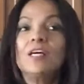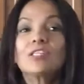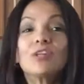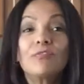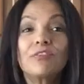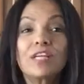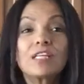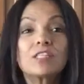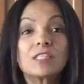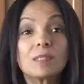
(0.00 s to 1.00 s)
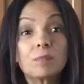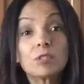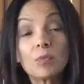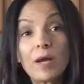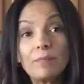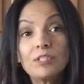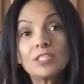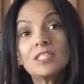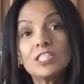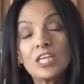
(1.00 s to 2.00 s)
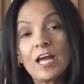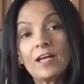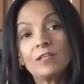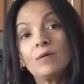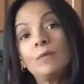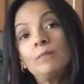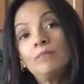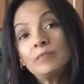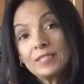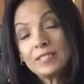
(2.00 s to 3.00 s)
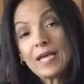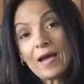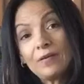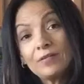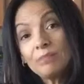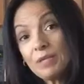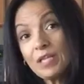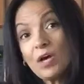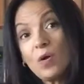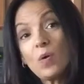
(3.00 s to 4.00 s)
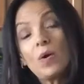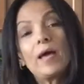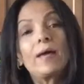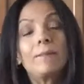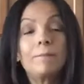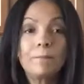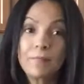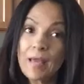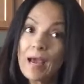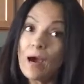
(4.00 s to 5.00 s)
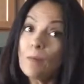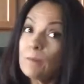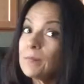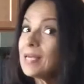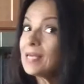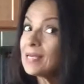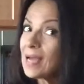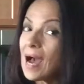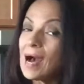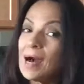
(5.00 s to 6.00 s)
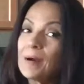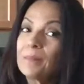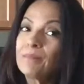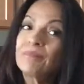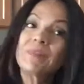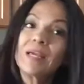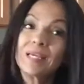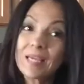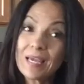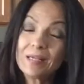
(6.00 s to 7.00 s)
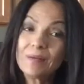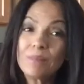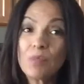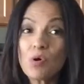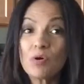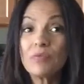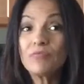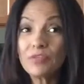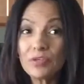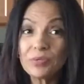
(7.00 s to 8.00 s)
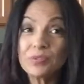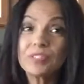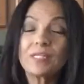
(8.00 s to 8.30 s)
Don't forget to subscribe to the channel down below and help me get more views